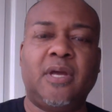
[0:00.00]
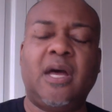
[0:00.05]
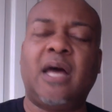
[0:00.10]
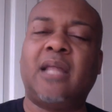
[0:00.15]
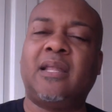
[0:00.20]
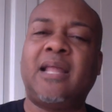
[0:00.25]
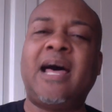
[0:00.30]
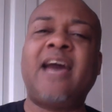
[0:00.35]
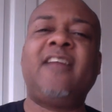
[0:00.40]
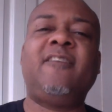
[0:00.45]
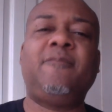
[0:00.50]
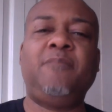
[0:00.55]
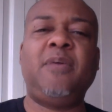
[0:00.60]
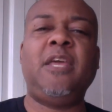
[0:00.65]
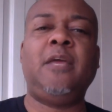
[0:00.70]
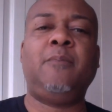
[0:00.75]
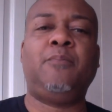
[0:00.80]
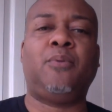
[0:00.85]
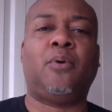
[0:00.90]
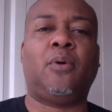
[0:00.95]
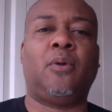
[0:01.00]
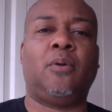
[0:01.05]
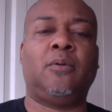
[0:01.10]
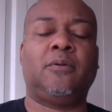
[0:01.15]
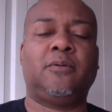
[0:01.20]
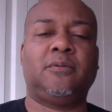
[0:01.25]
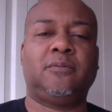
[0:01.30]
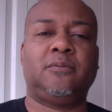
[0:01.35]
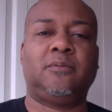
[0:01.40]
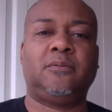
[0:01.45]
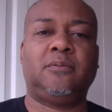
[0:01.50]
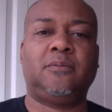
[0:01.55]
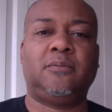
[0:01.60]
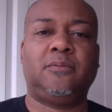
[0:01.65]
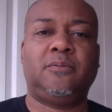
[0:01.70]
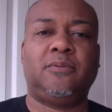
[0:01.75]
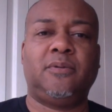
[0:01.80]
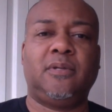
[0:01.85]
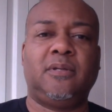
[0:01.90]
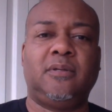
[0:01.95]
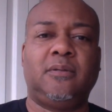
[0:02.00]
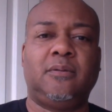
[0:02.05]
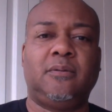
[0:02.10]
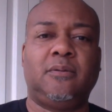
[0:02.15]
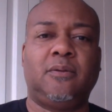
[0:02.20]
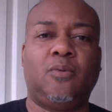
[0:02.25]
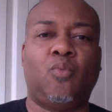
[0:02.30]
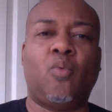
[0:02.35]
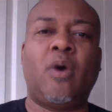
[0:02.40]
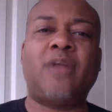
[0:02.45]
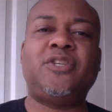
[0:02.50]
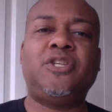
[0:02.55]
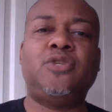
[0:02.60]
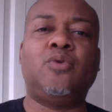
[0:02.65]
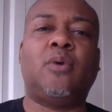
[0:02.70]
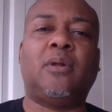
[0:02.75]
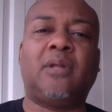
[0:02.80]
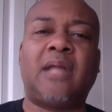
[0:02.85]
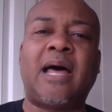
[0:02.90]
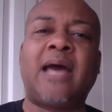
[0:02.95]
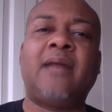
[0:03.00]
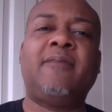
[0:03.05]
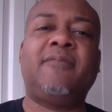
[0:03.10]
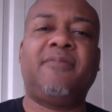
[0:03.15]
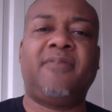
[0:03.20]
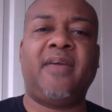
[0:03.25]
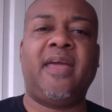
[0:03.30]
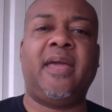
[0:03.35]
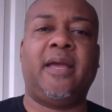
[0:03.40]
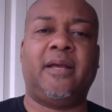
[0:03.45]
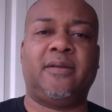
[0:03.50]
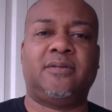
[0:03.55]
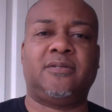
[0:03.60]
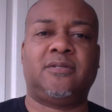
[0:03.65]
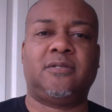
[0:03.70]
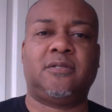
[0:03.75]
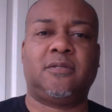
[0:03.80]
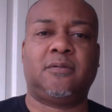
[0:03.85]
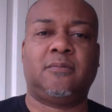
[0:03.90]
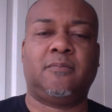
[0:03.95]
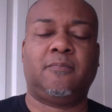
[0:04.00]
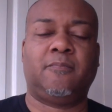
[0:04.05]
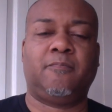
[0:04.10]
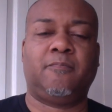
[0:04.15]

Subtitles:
A lot of people want to do a lot of things,